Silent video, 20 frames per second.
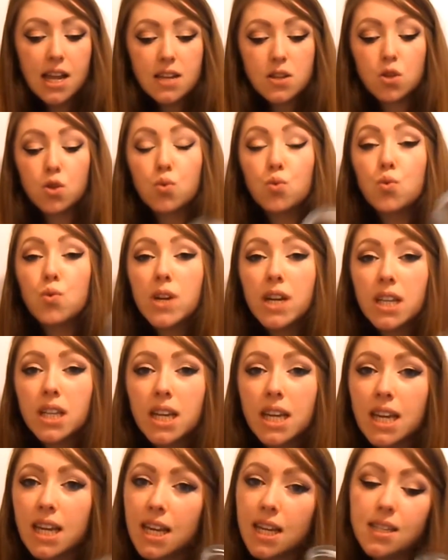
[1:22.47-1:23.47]
It's
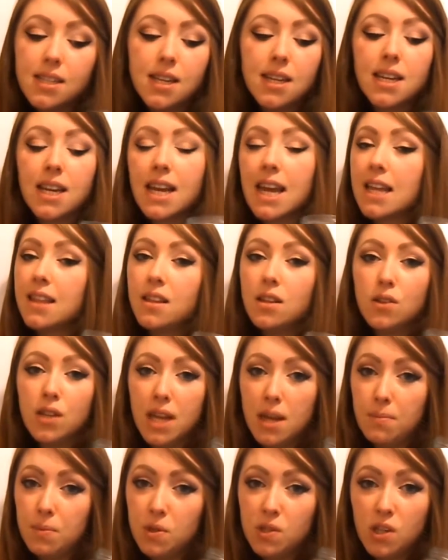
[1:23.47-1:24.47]
really easy to get the
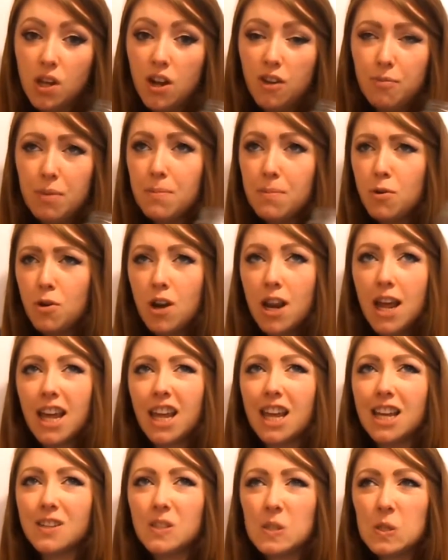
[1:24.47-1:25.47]
labels off. People are
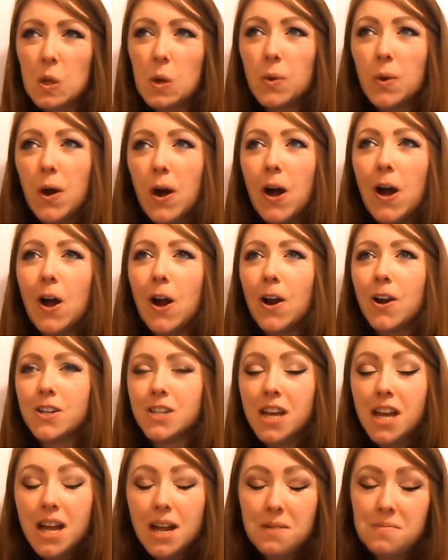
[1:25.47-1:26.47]
like, it's so hard.
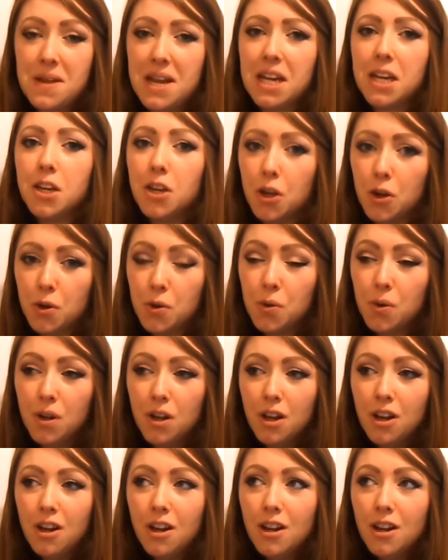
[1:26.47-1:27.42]
I'm like, no.